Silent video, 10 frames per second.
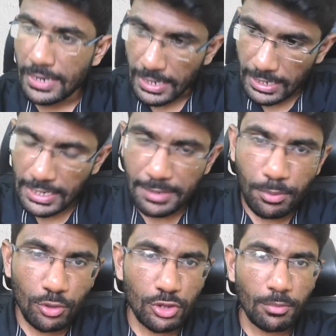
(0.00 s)
directly
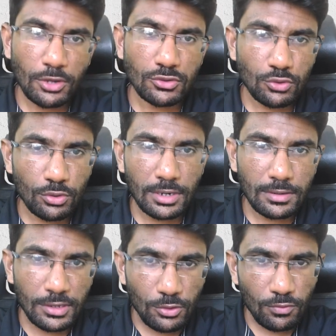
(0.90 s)
report to the boss so that
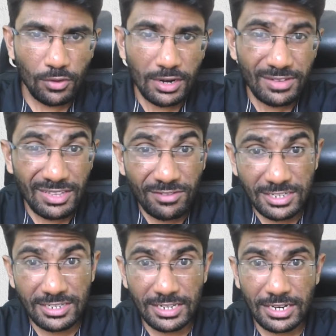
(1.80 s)
you work with the
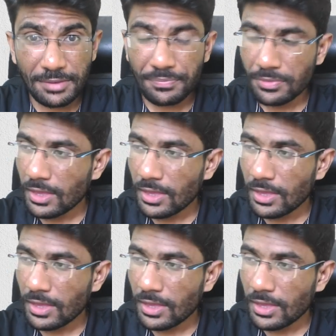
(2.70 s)
visionary,